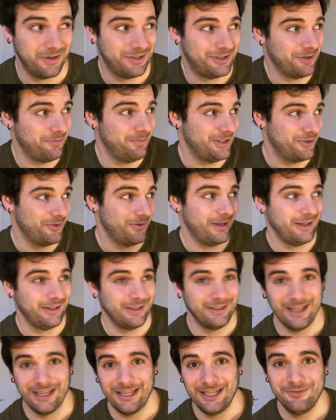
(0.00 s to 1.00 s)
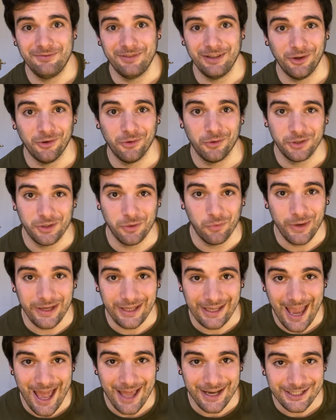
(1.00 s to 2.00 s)
going to be doing in the evening or the
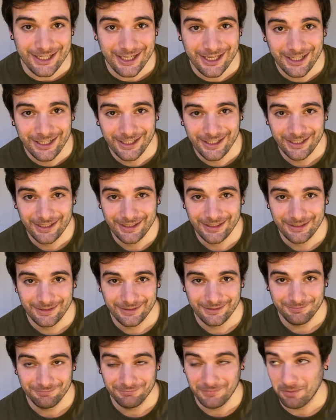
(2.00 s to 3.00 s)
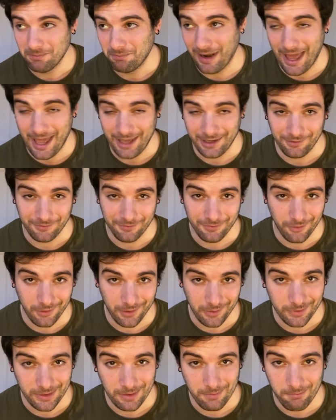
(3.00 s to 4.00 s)
weekend. I'm planning for
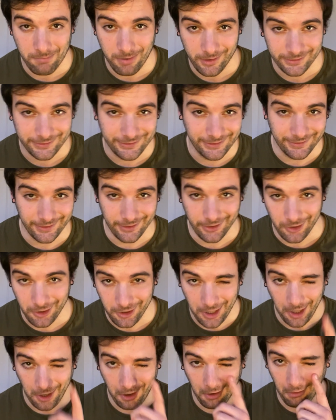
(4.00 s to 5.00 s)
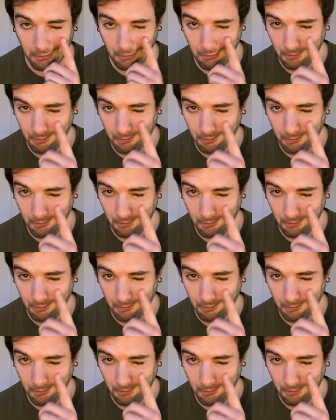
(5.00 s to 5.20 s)
it when the boss isn't looking.